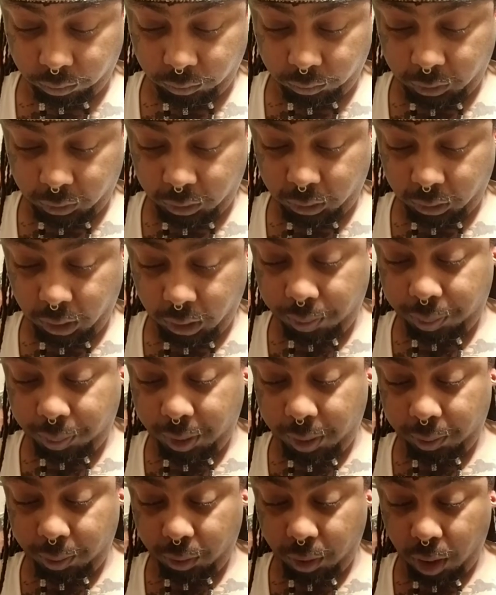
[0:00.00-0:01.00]
Some
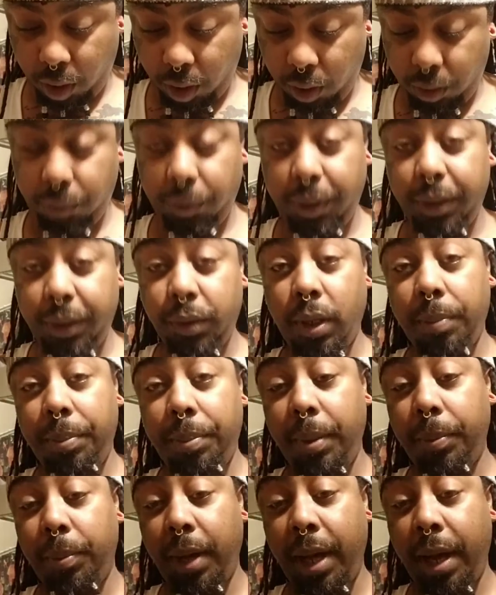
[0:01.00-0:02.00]
people, only reason why
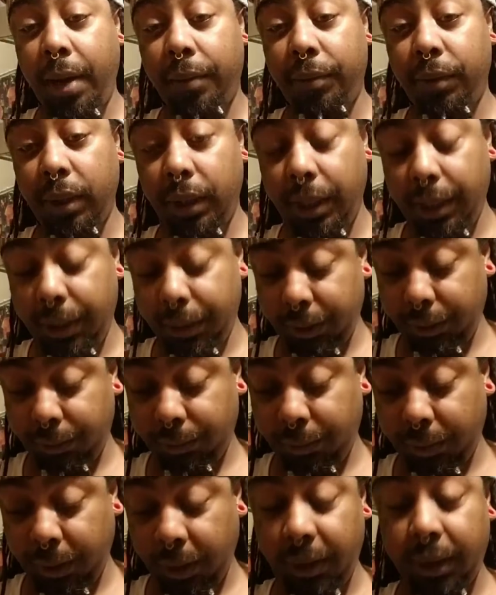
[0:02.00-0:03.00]
people have religion
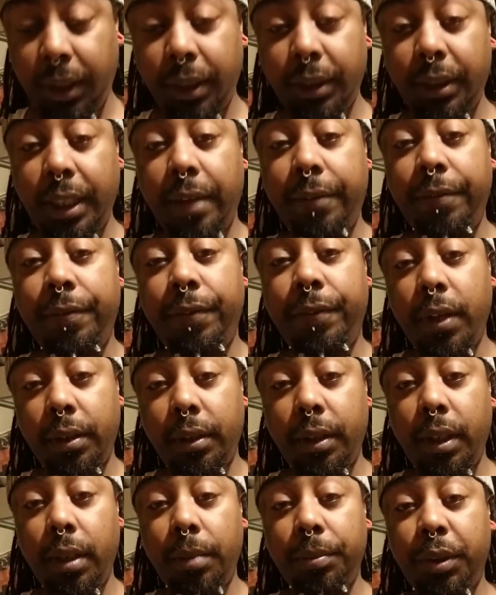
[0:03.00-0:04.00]
is because they
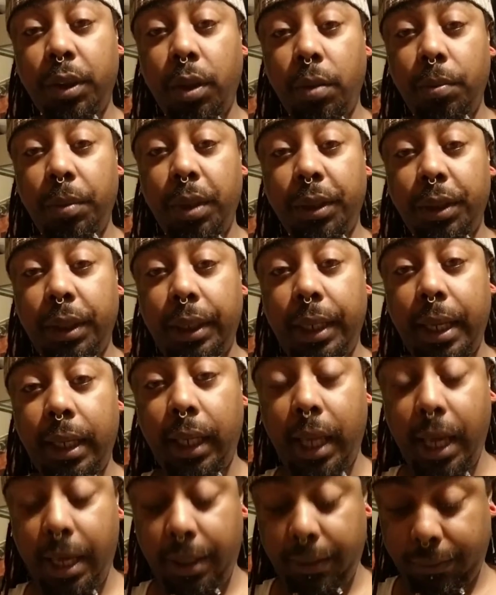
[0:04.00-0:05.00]
fucked up so much in their
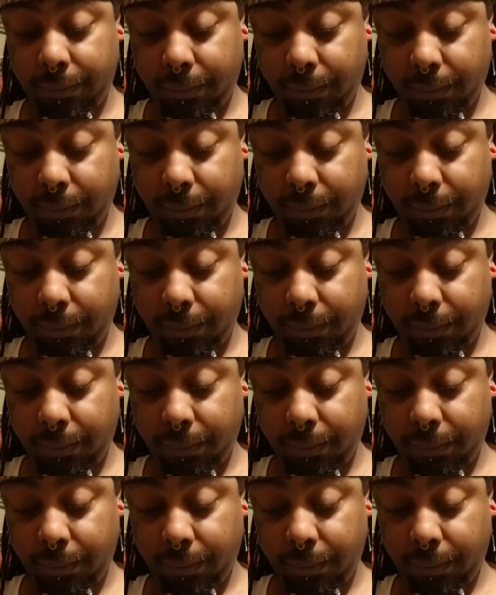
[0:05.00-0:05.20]
life.